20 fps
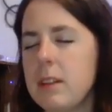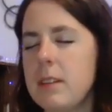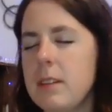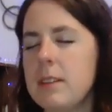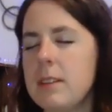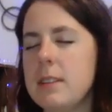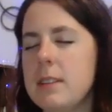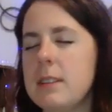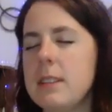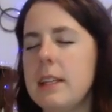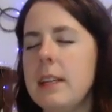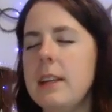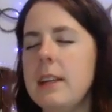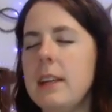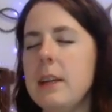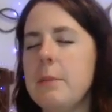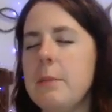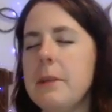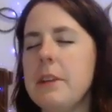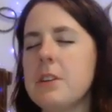See an
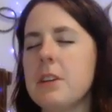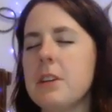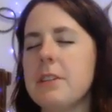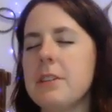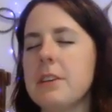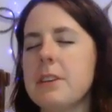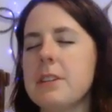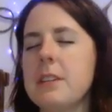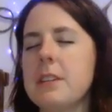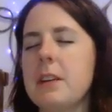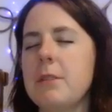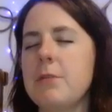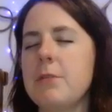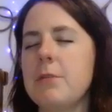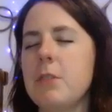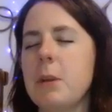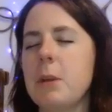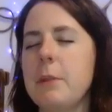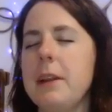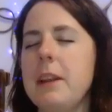image of yourself
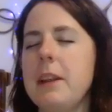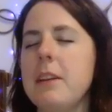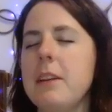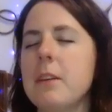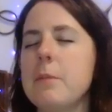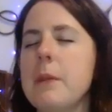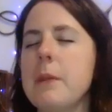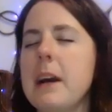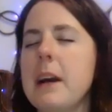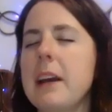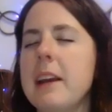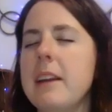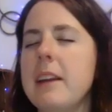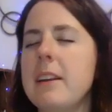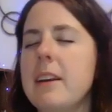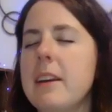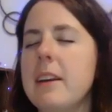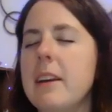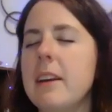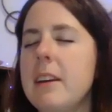forming in your
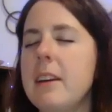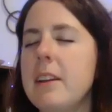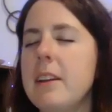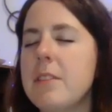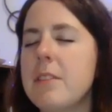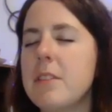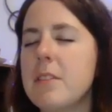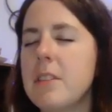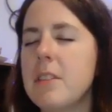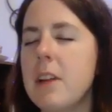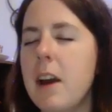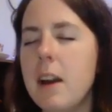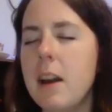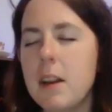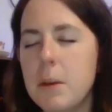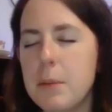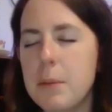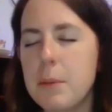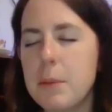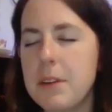mind. And if you're
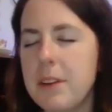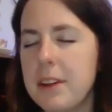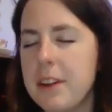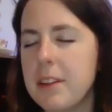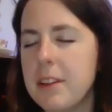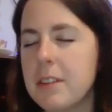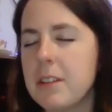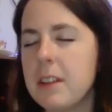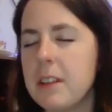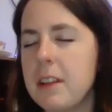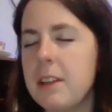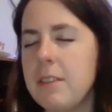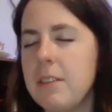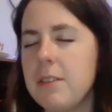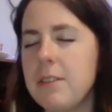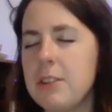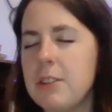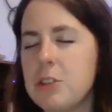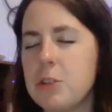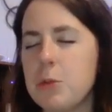not a
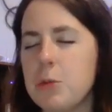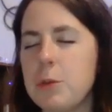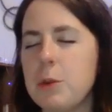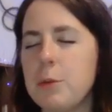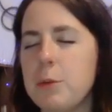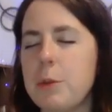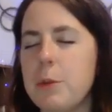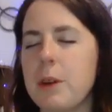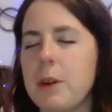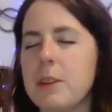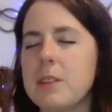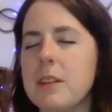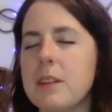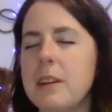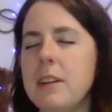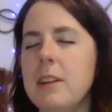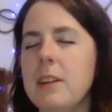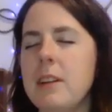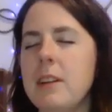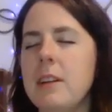particularly visual
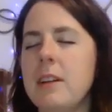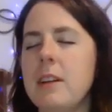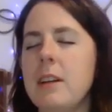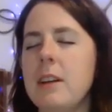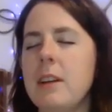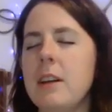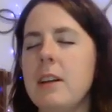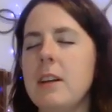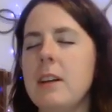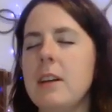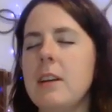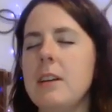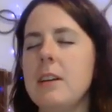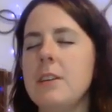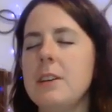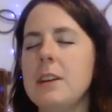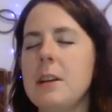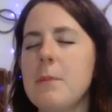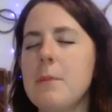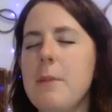person,
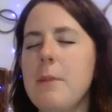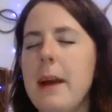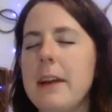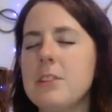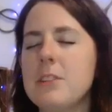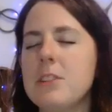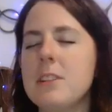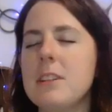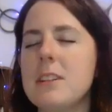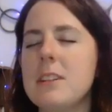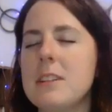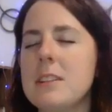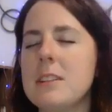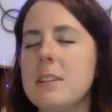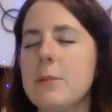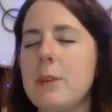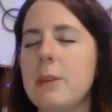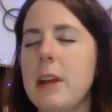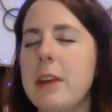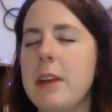you can imagine this
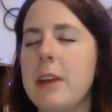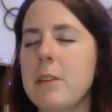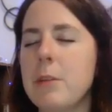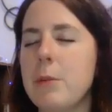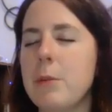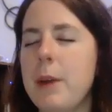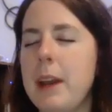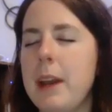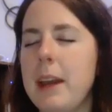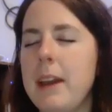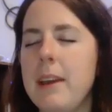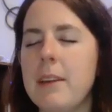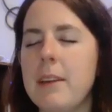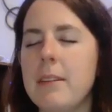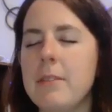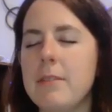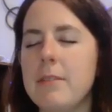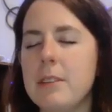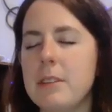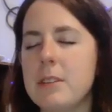in whatever
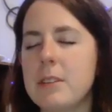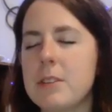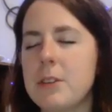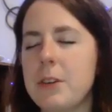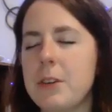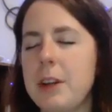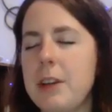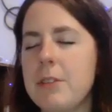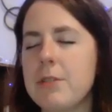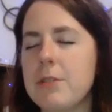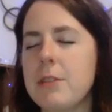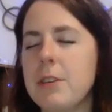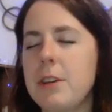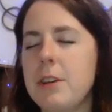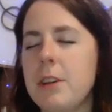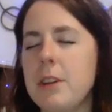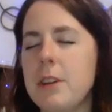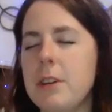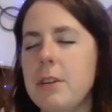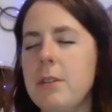way feels great for
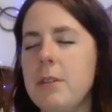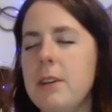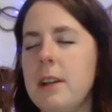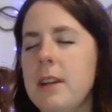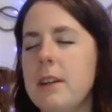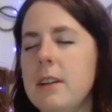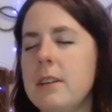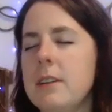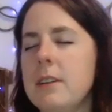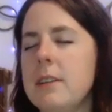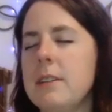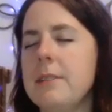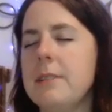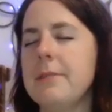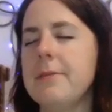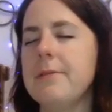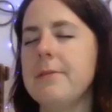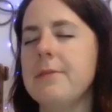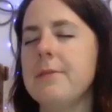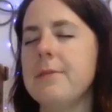you.
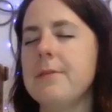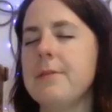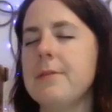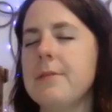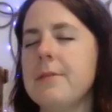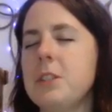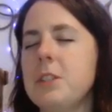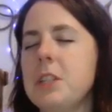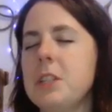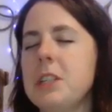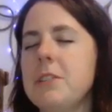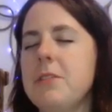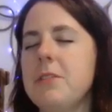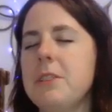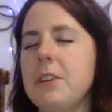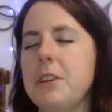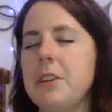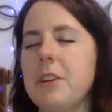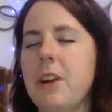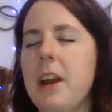You can
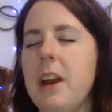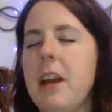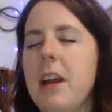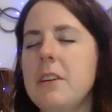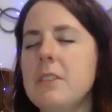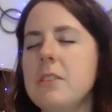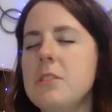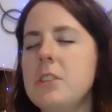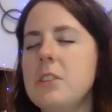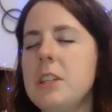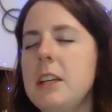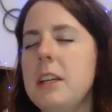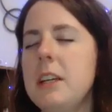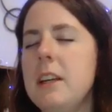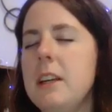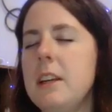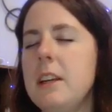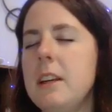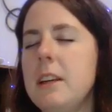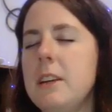feel your
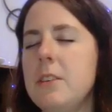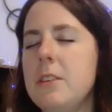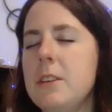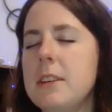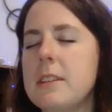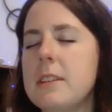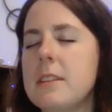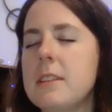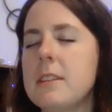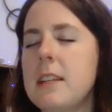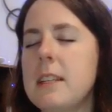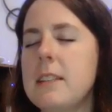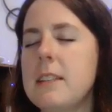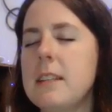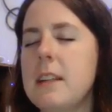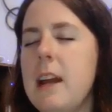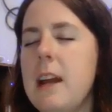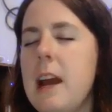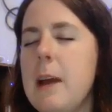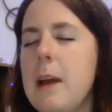energy, you can sense
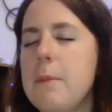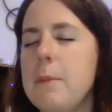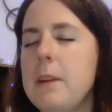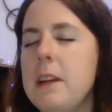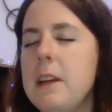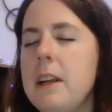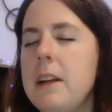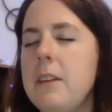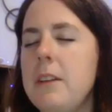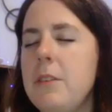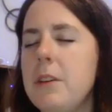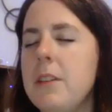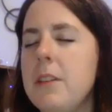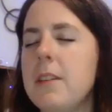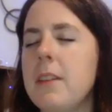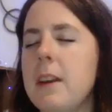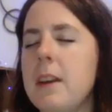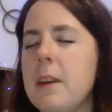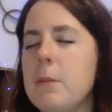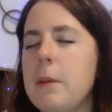it happening, you
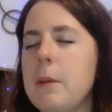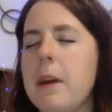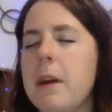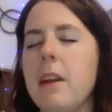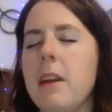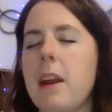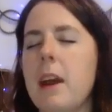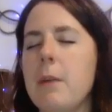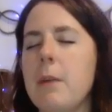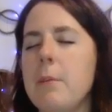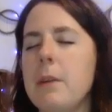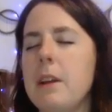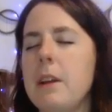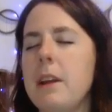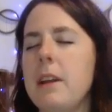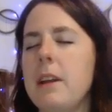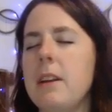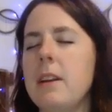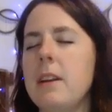can think about it happening,